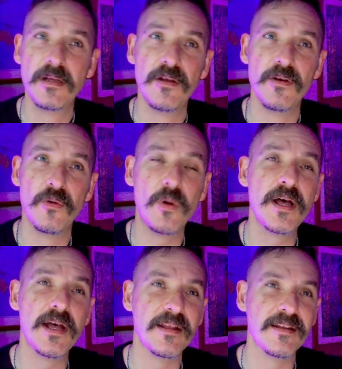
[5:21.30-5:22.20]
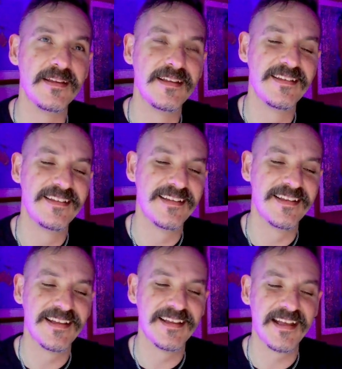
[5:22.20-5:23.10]
one,
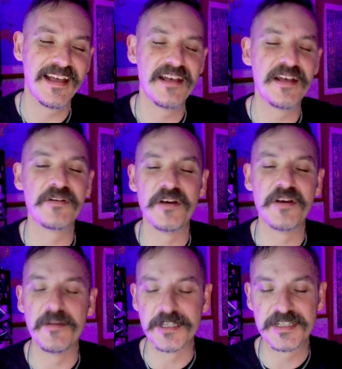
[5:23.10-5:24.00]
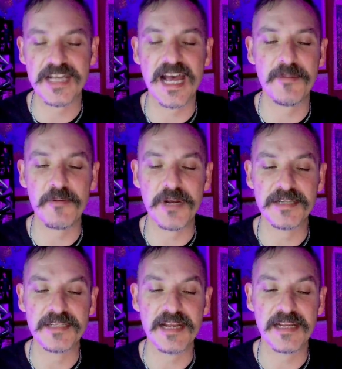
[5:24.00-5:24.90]
I don't know how much time I want
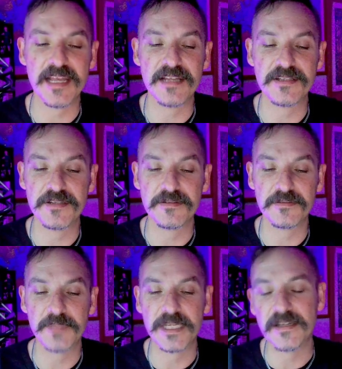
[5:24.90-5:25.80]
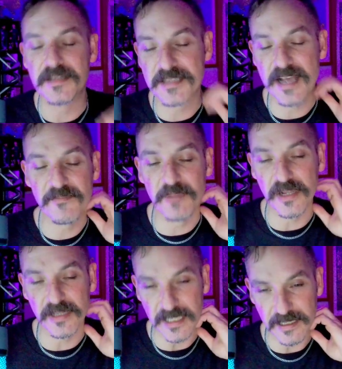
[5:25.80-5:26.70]
to dedicate to being in a
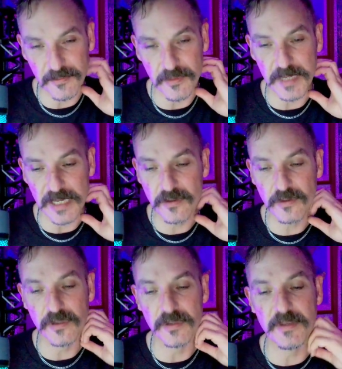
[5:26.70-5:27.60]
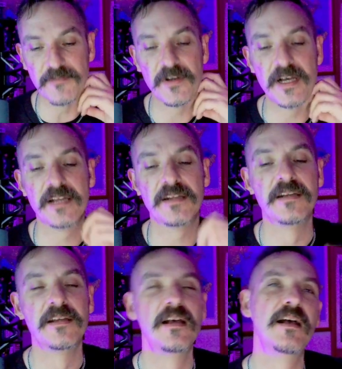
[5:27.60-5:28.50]
softball league. It would be cool. It'd be fun.
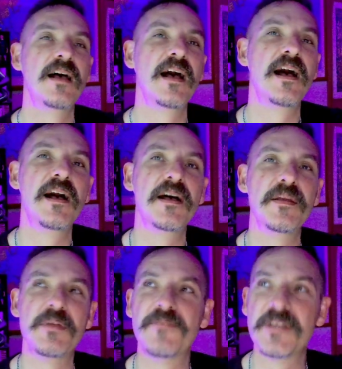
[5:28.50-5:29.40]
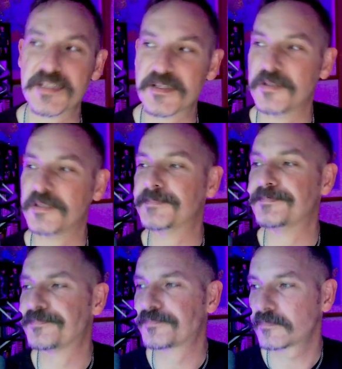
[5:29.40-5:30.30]
It'd be physical,
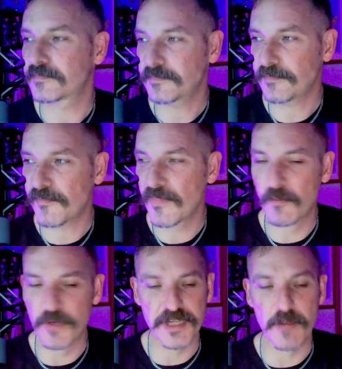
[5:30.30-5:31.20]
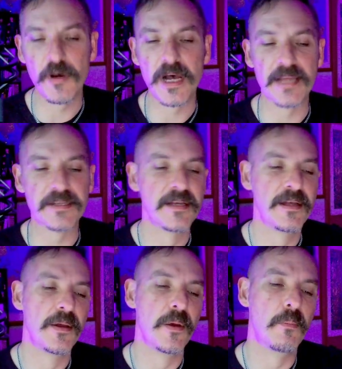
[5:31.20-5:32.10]
which I want.
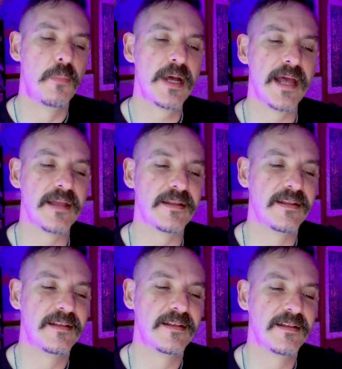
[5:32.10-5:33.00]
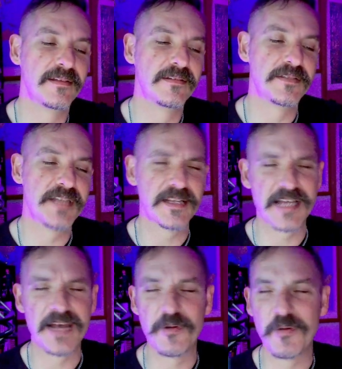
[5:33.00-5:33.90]
But take
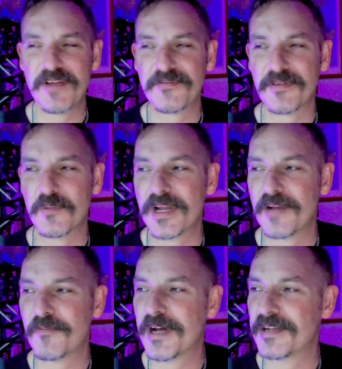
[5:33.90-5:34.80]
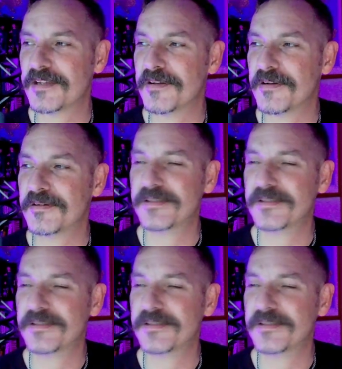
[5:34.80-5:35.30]
time away from what I want to do.